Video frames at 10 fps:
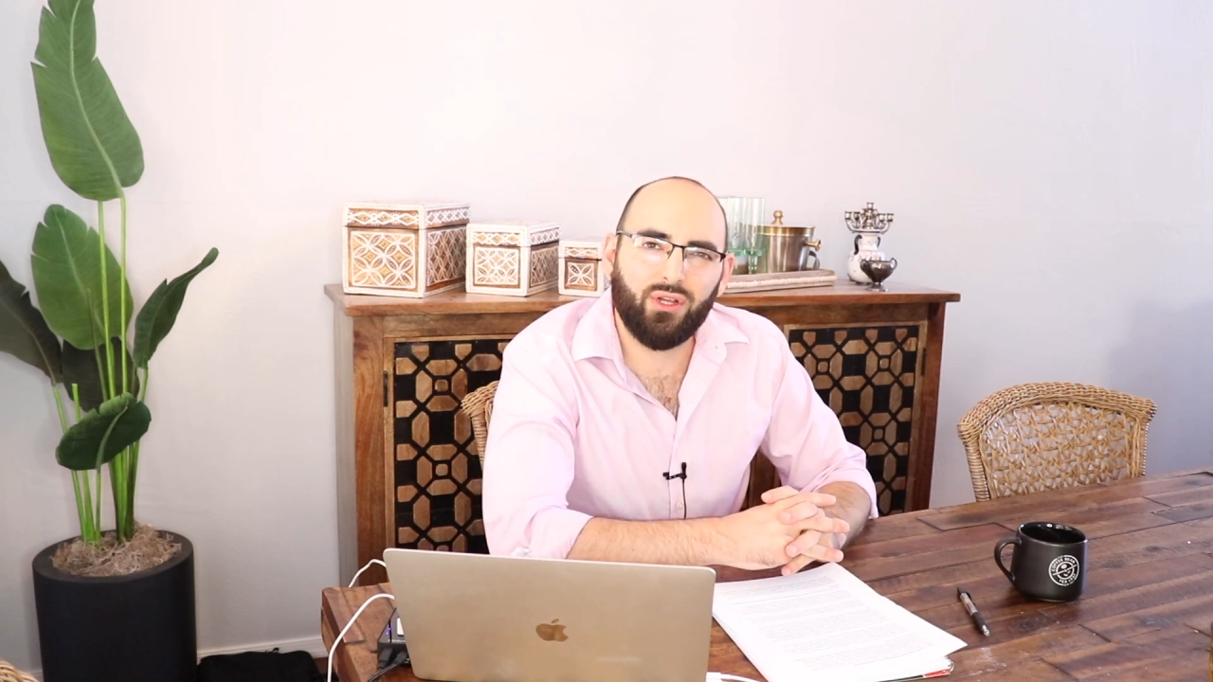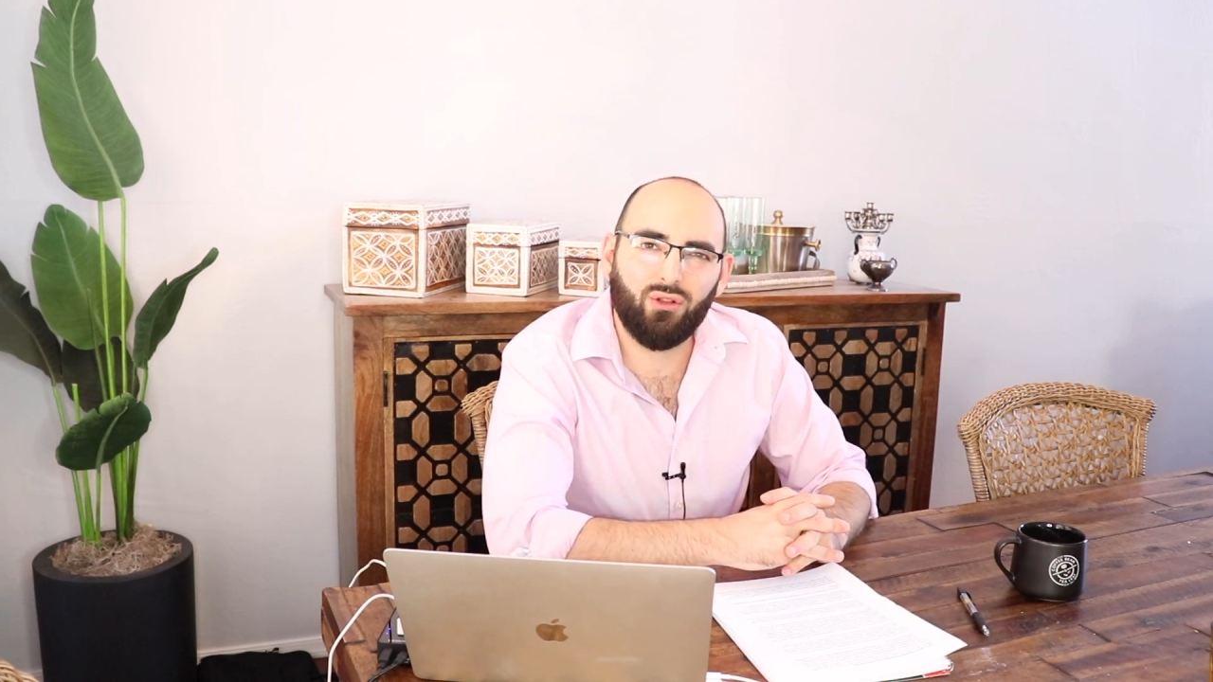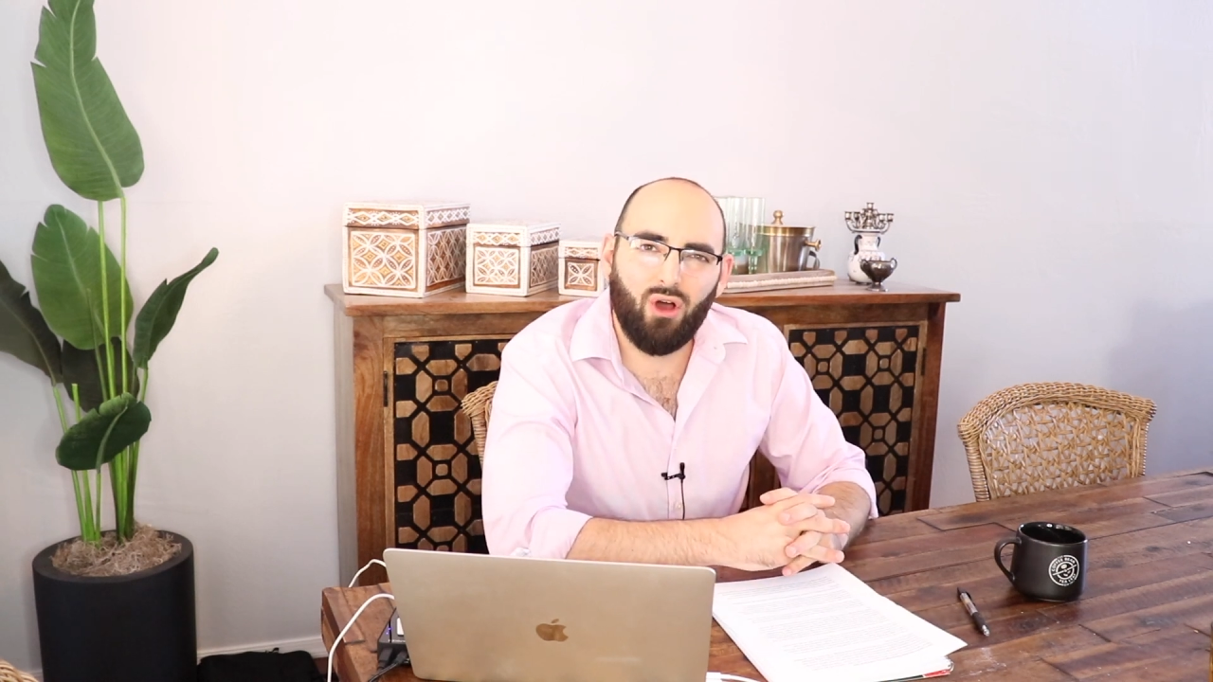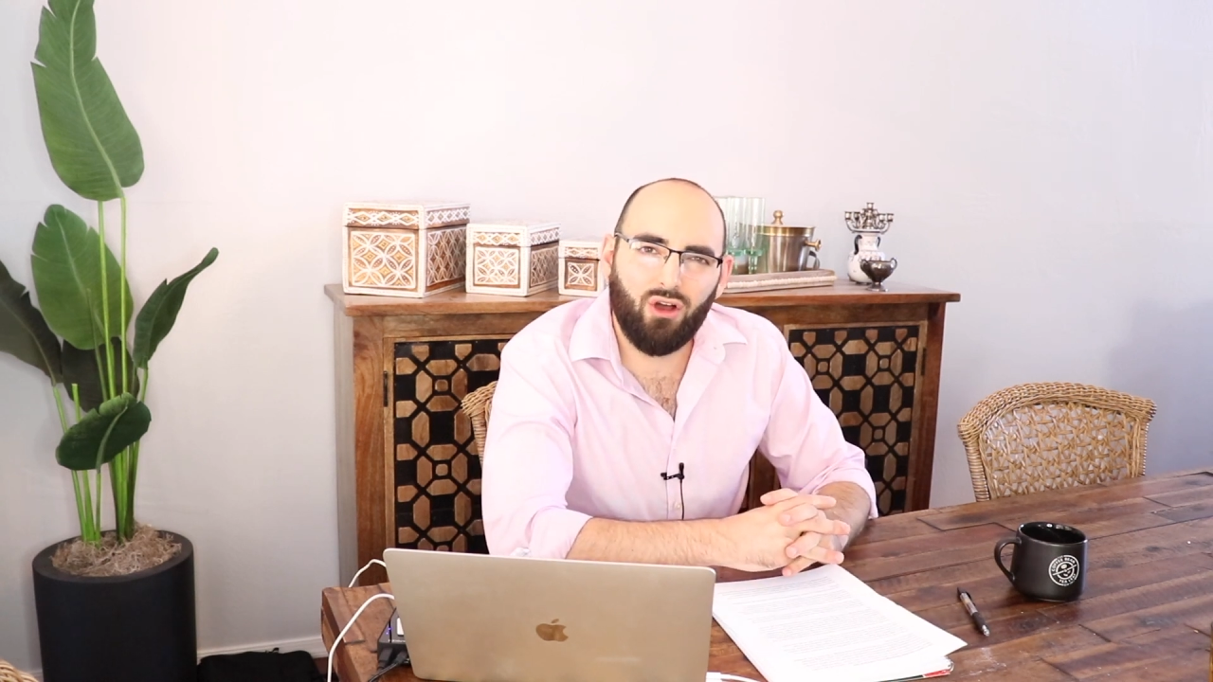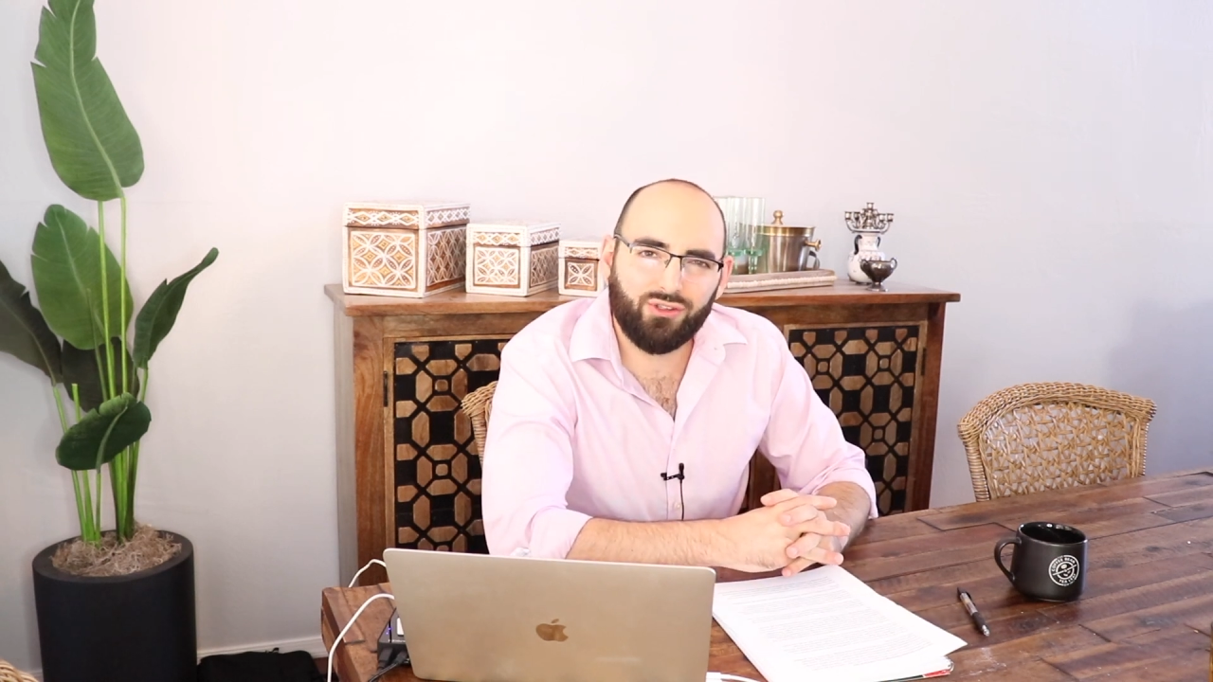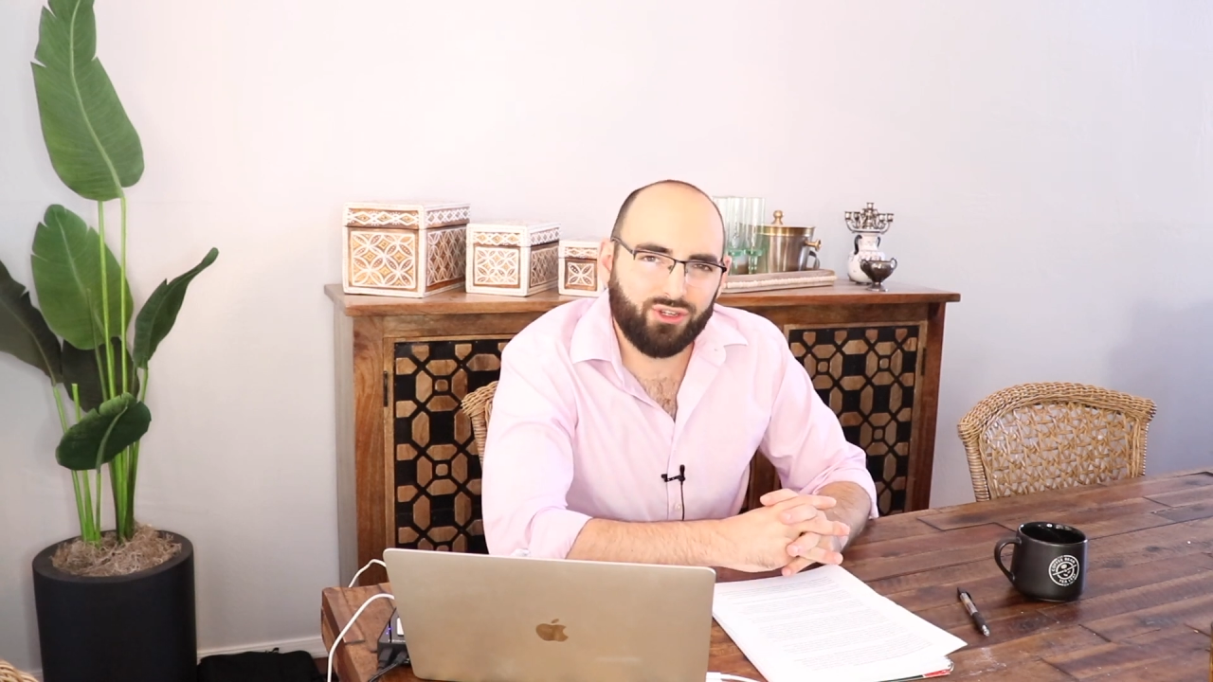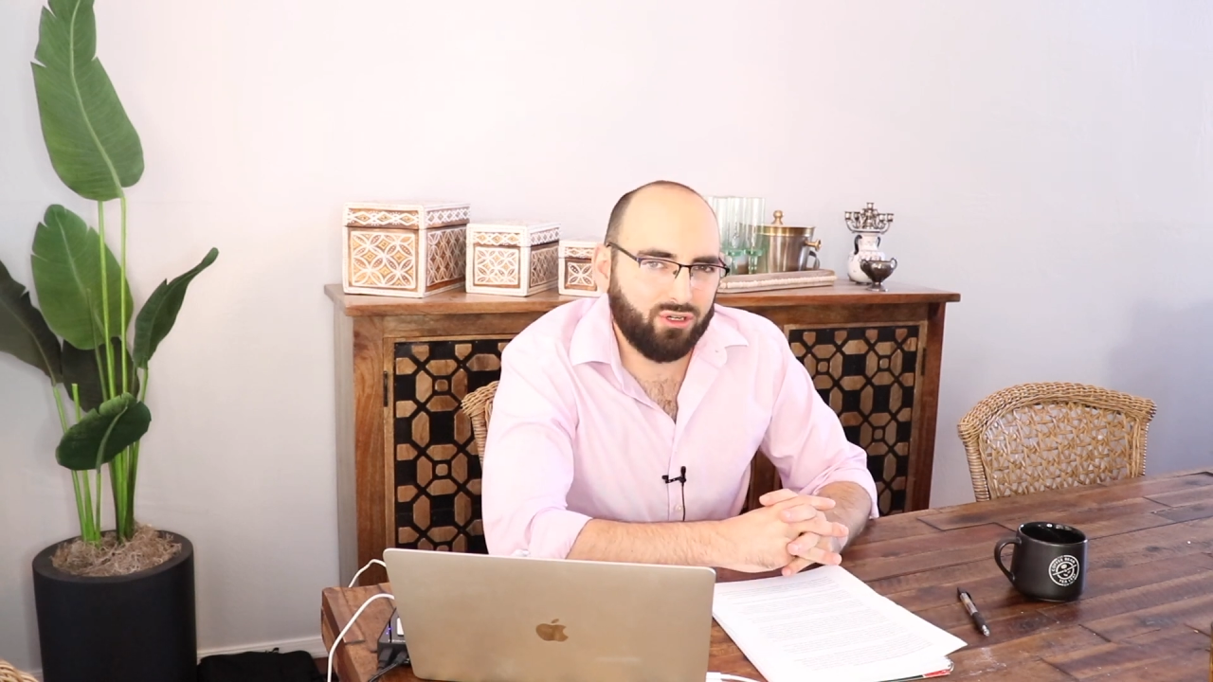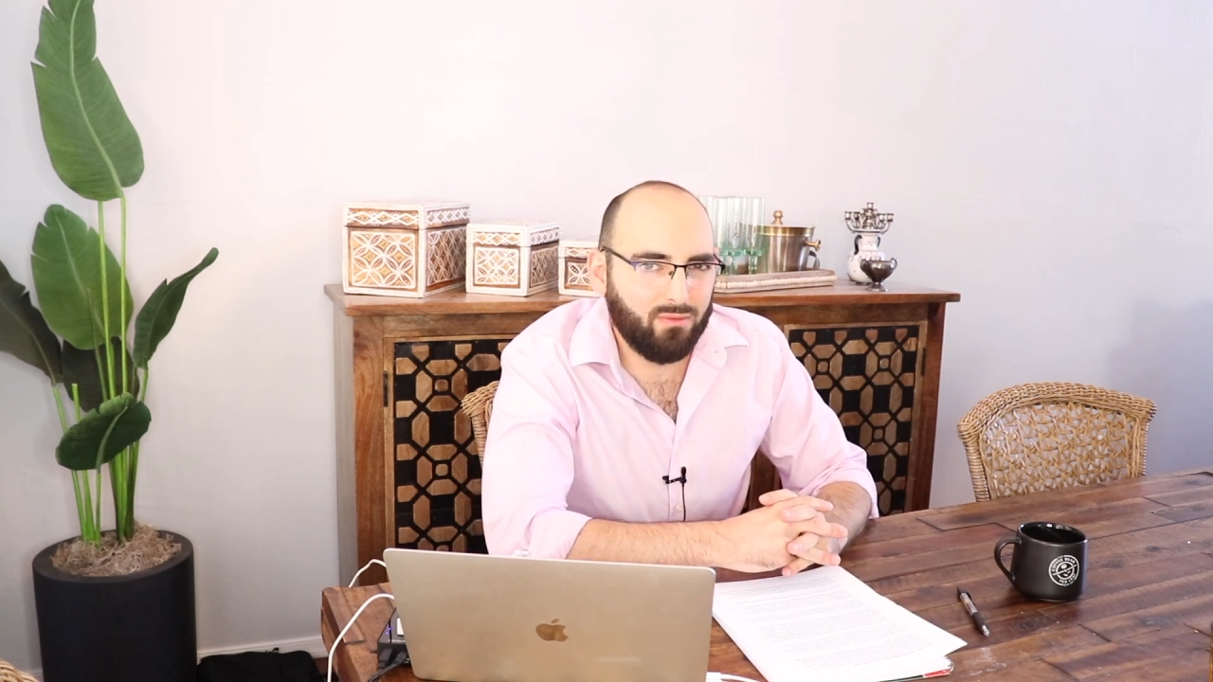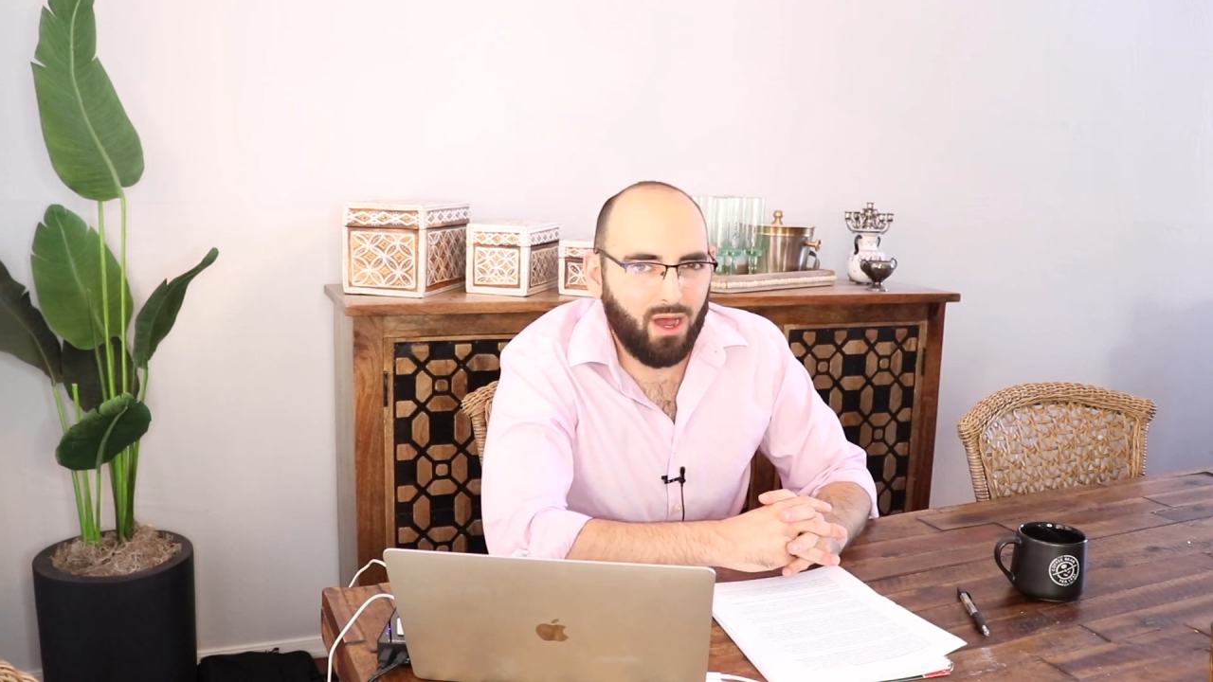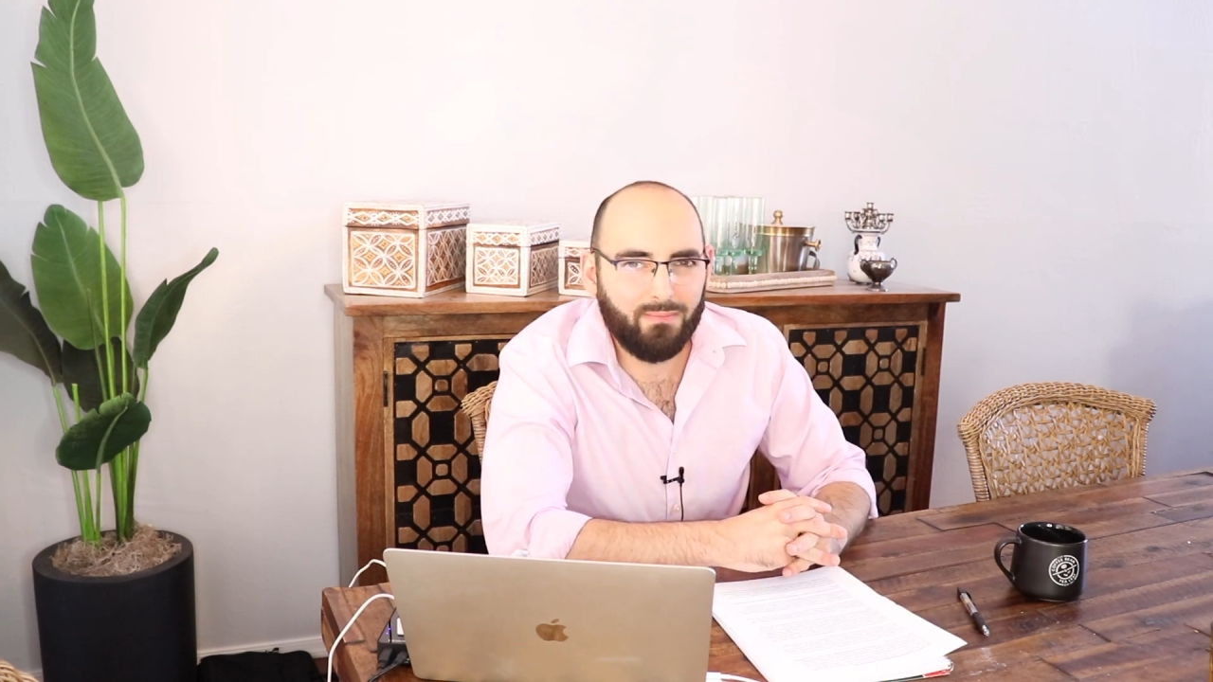long-term